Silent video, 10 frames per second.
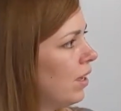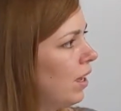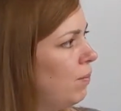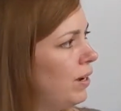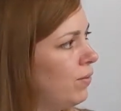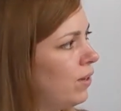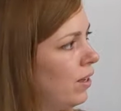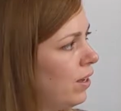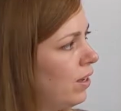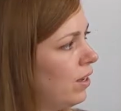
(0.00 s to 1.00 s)
a bit of
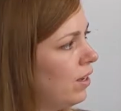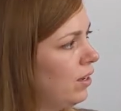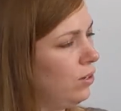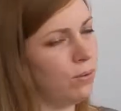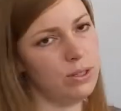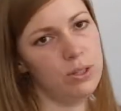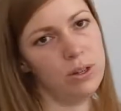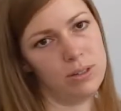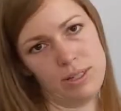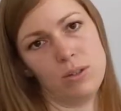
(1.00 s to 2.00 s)
a, you know,
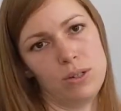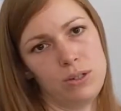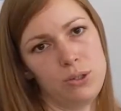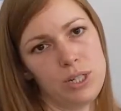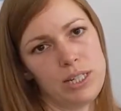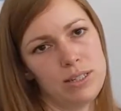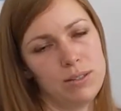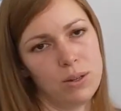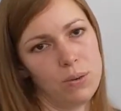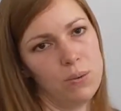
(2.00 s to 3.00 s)
it's on a street,
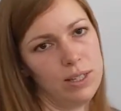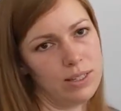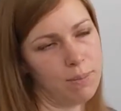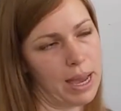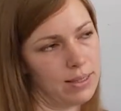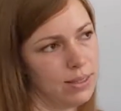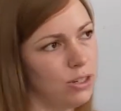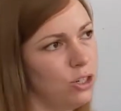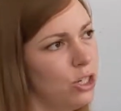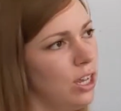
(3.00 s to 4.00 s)
so it's a passage.